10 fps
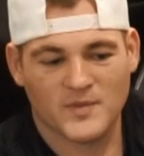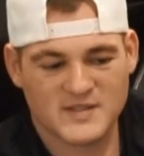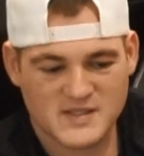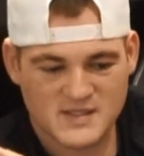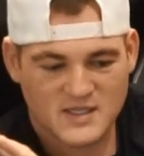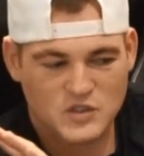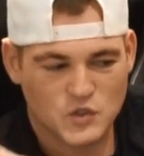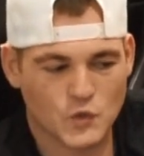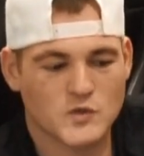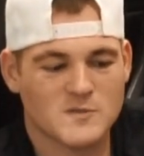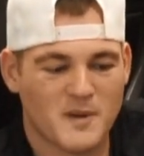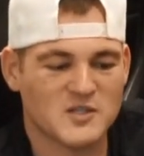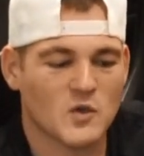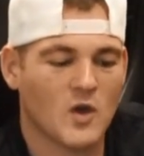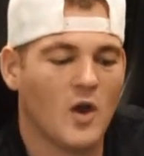This is a true
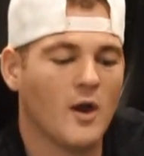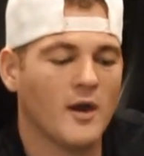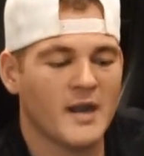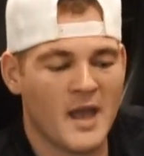special car,